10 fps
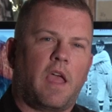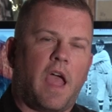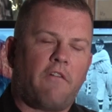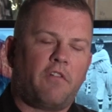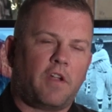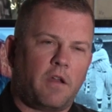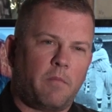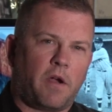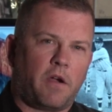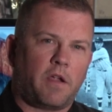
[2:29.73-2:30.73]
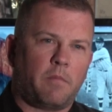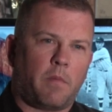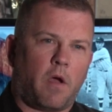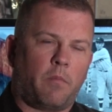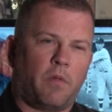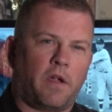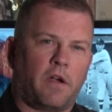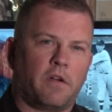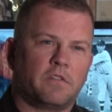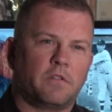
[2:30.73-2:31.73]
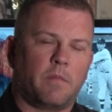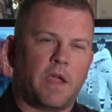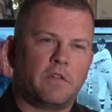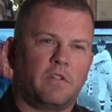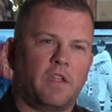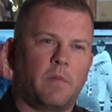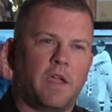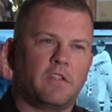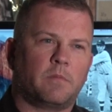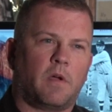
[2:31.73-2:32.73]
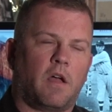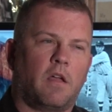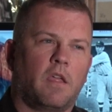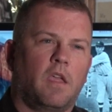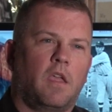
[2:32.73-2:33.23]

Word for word: African-American ball players to Major League Baseball,